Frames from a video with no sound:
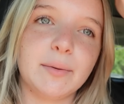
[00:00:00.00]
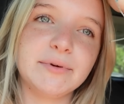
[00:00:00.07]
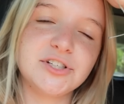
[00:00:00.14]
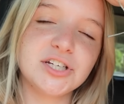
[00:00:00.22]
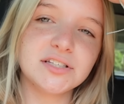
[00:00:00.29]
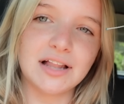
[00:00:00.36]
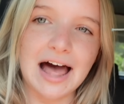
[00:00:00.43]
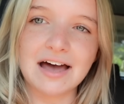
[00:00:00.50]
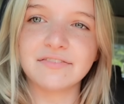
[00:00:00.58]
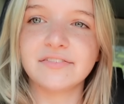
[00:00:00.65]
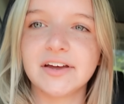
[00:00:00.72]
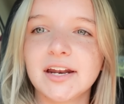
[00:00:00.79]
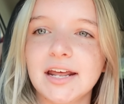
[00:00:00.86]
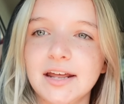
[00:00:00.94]
I mean, she's laughing
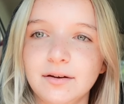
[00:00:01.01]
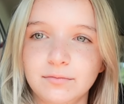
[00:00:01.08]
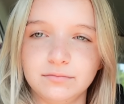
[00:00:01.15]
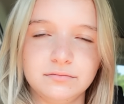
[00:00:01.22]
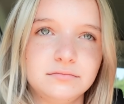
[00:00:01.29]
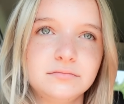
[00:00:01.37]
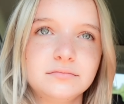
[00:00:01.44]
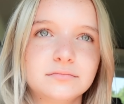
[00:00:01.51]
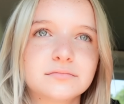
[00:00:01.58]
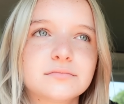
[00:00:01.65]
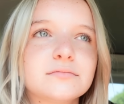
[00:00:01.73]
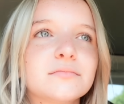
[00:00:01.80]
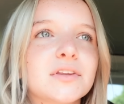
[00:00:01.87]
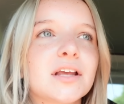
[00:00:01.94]

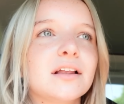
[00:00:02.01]
and